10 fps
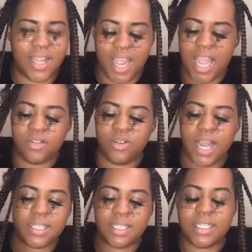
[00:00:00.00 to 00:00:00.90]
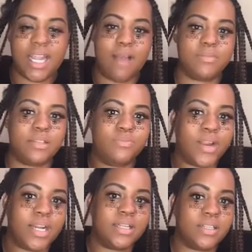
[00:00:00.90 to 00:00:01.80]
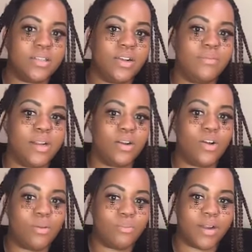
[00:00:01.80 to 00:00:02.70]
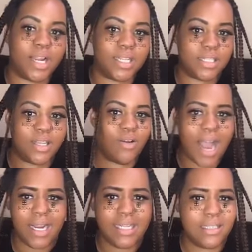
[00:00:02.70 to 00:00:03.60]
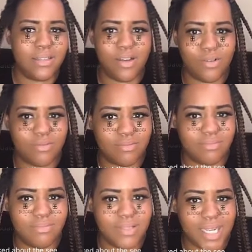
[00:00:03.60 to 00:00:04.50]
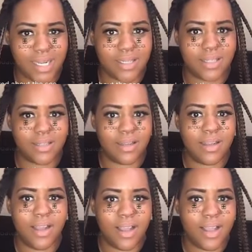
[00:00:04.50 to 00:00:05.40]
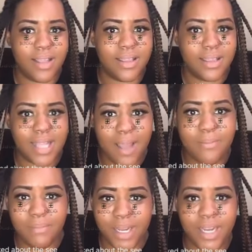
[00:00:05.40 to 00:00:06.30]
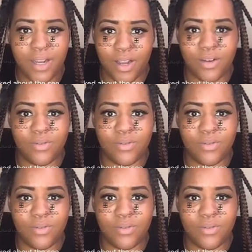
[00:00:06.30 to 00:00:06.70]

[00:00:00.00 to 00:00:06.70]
as you guys can see, I'm just braiding. This is going to be long braids. So I need to know, please, let me know.